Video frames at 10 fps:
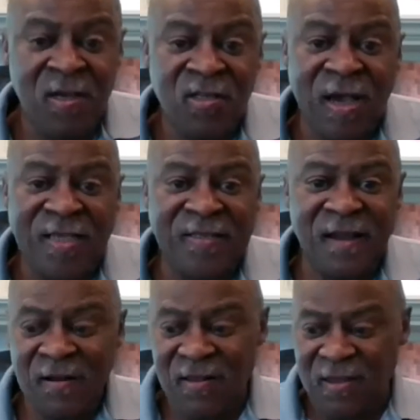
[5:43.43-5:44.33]
So I
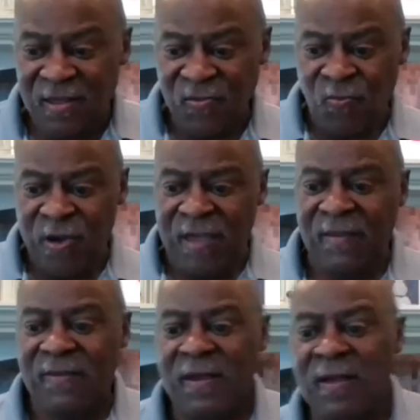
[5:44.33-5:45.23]
start this with
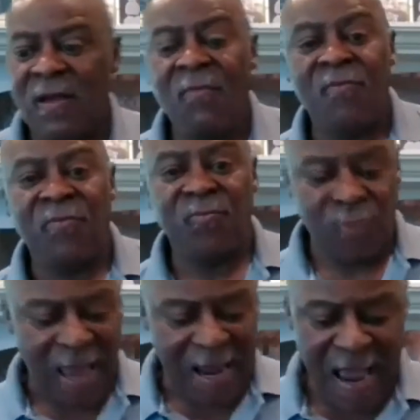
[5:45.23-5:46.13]

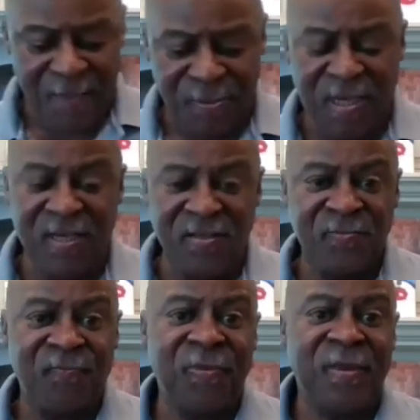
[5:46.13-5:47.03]
black-eyed peas.
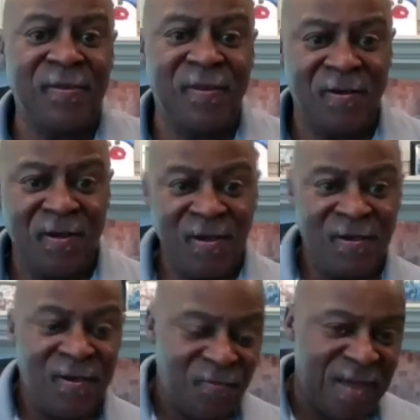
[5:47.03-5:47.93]

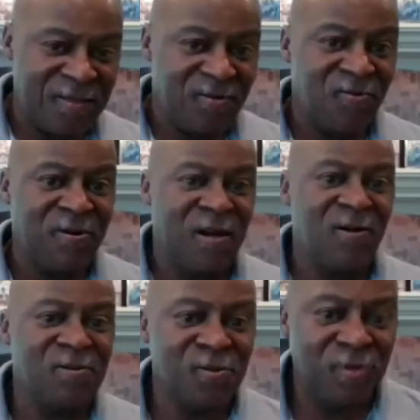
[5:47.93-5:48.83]
Pastor Thorne, I
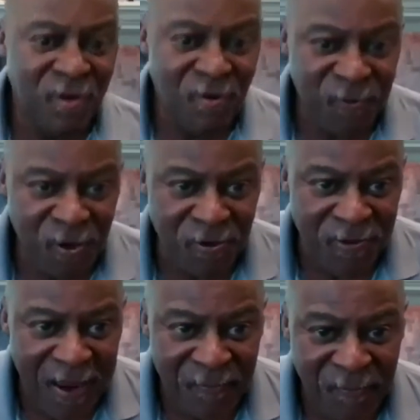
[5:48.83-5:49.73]
heard you, hope you heard
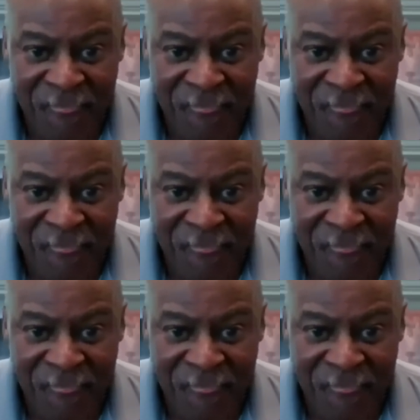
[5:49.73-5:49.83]
that.